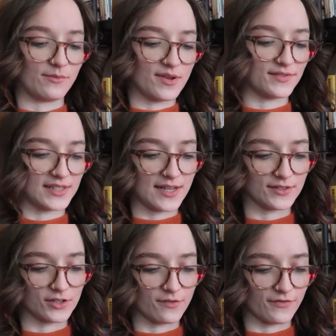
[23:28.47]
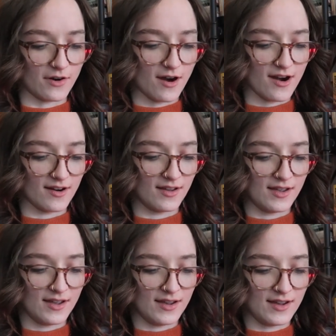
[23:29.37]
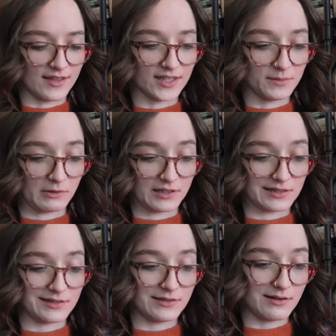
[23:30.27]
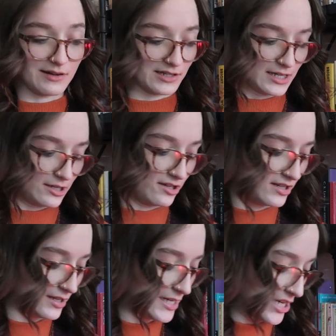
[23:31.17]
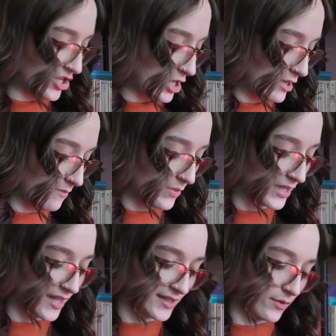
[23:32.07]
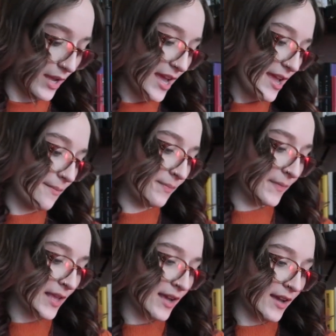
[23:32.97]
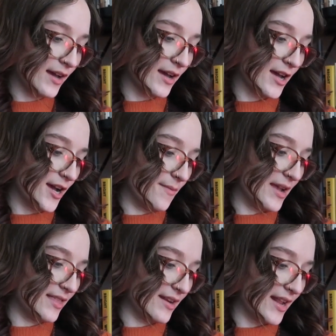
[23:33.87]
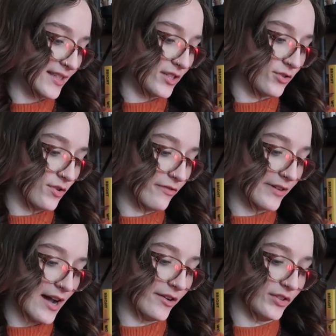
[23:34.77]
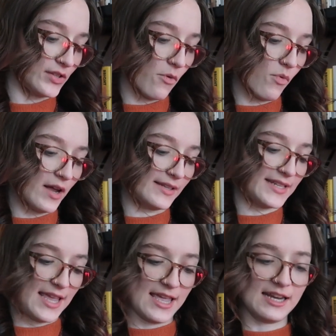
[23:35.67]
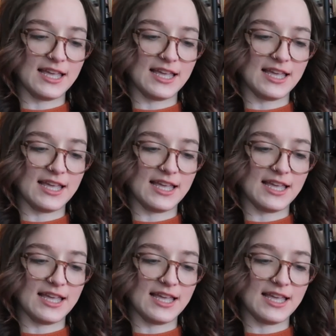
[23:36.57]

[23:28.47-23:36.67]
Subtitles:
than we've seen so far. And this book is not in good condition, but that's okay. And then Nancy Drew Files 110,